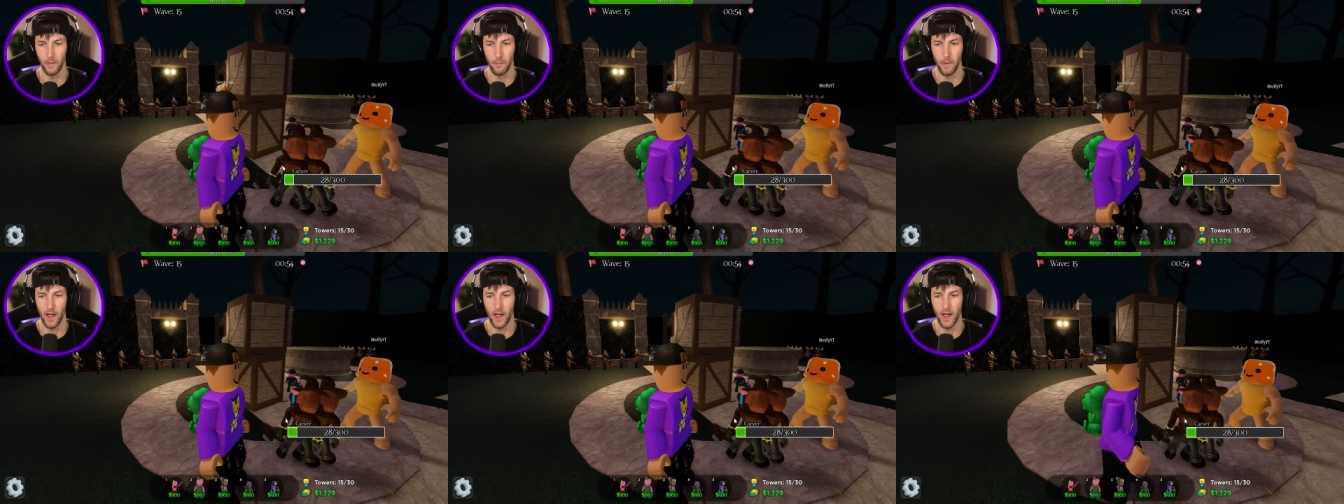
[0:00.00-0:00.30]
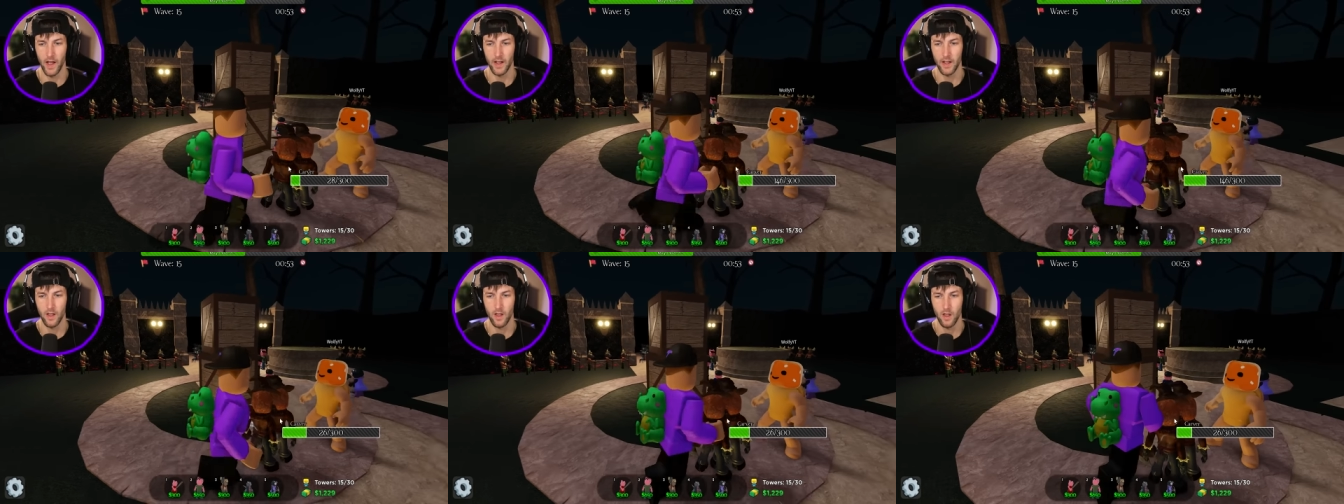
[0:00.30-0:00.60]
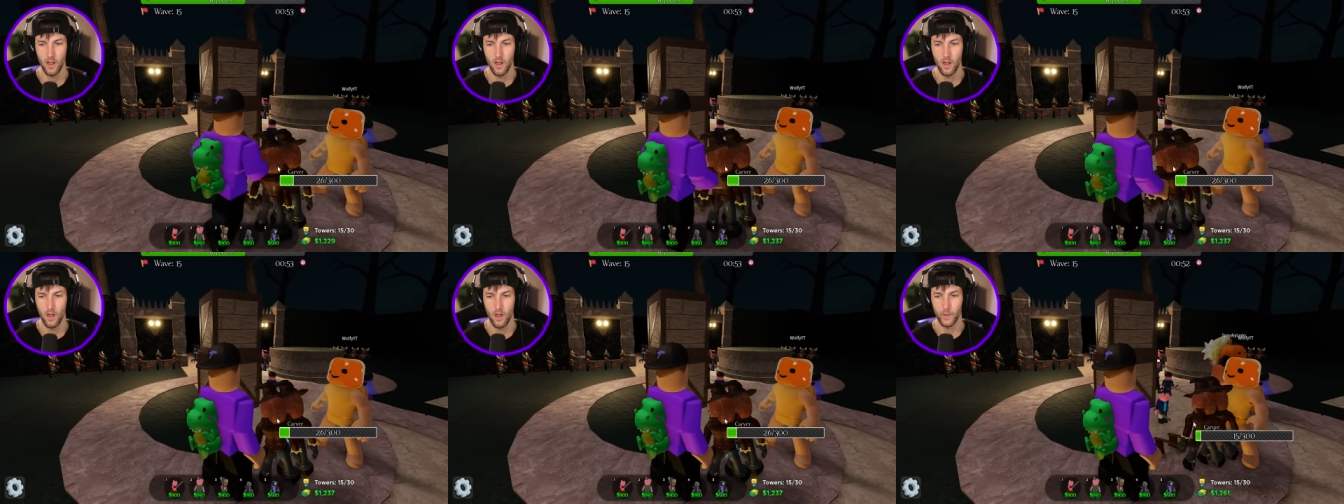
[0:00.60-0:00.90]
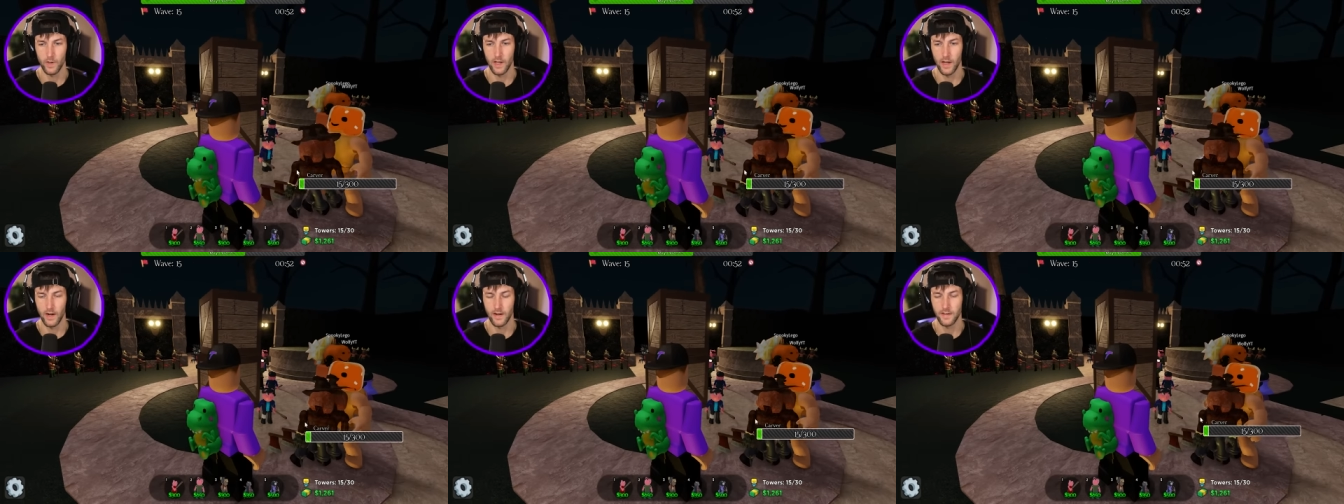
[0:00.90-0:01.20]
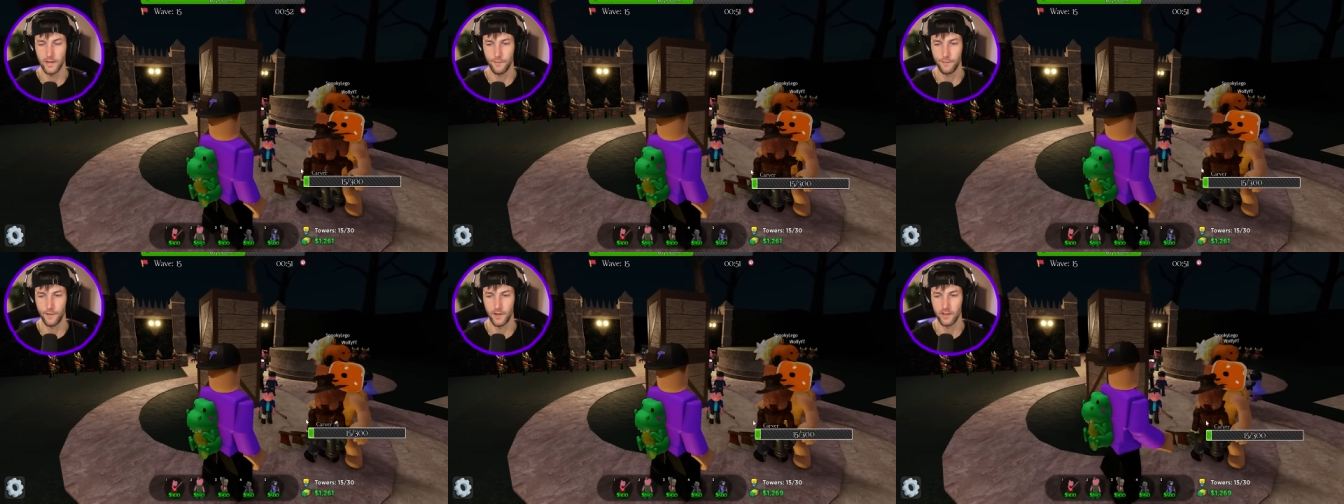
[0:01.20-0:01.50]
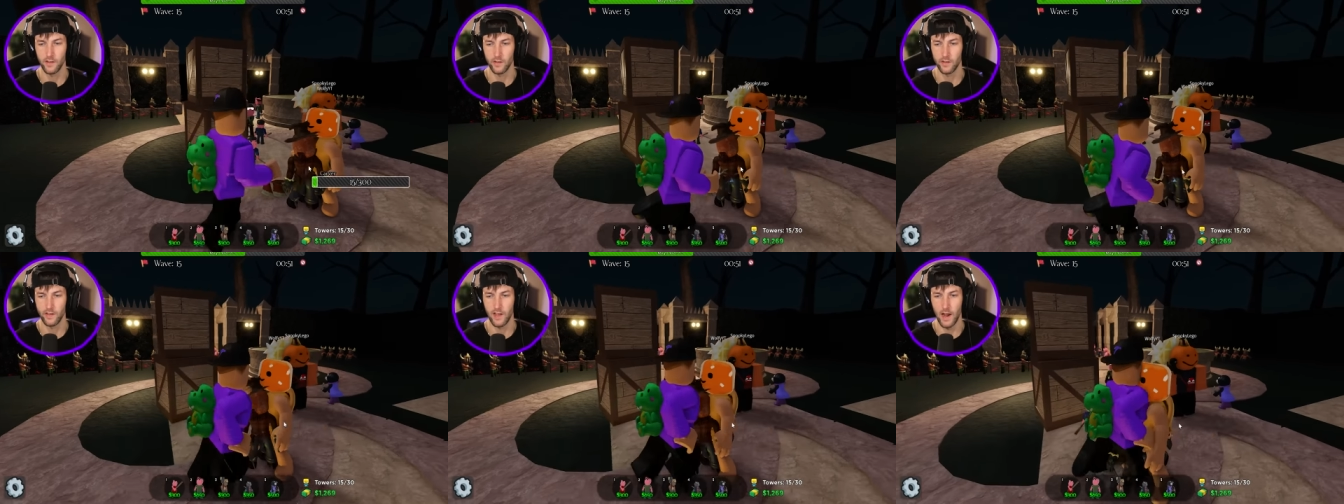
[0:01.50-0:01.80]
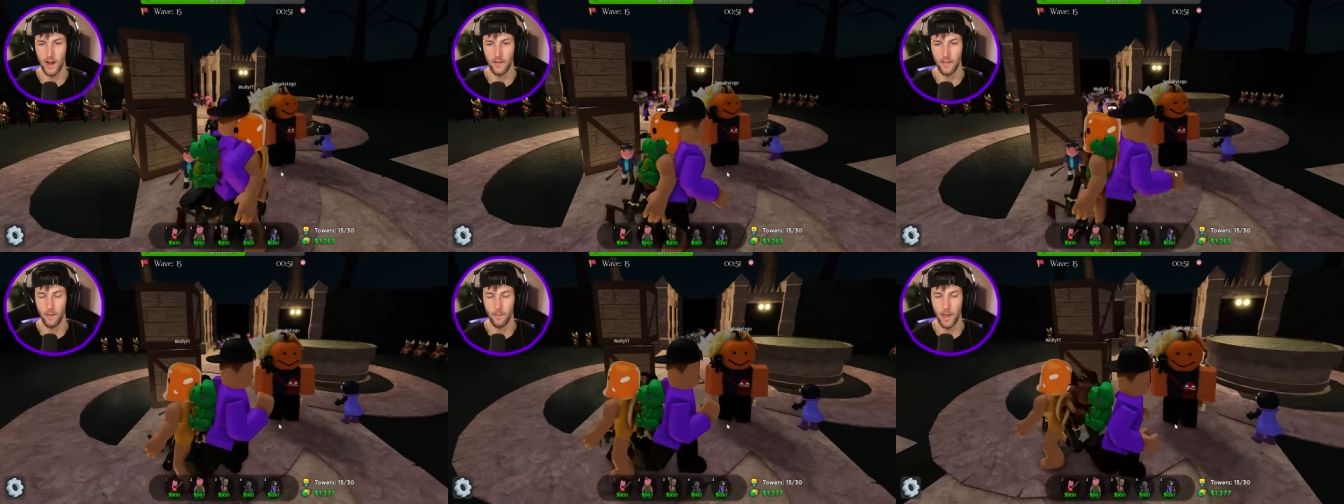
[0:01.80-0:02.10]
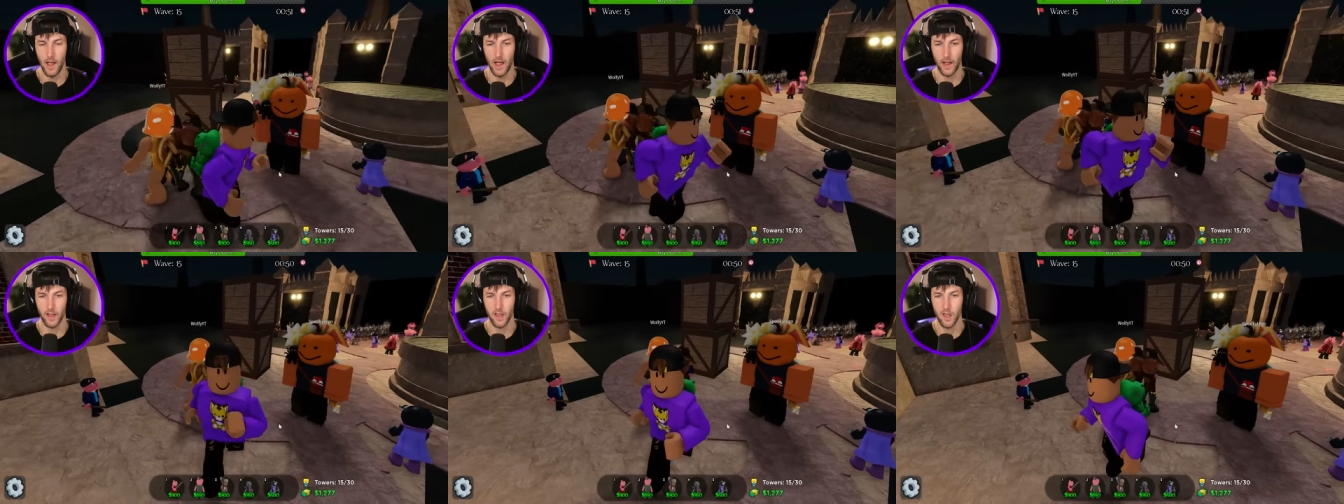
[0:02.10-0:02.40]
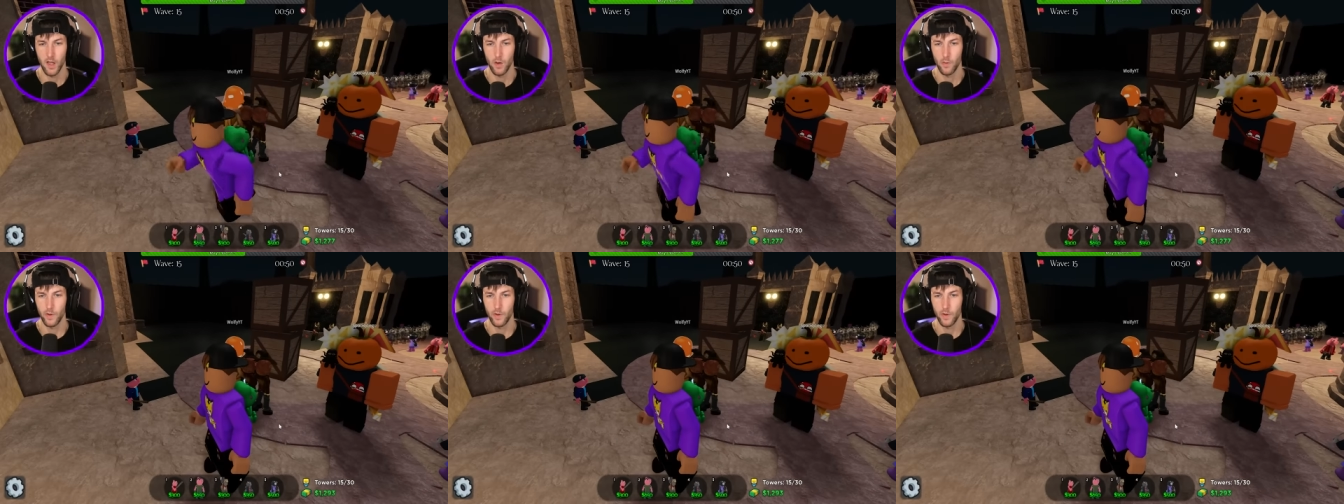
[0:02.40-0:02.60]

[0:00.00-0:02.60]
the back. We got to defeat this guy in the back.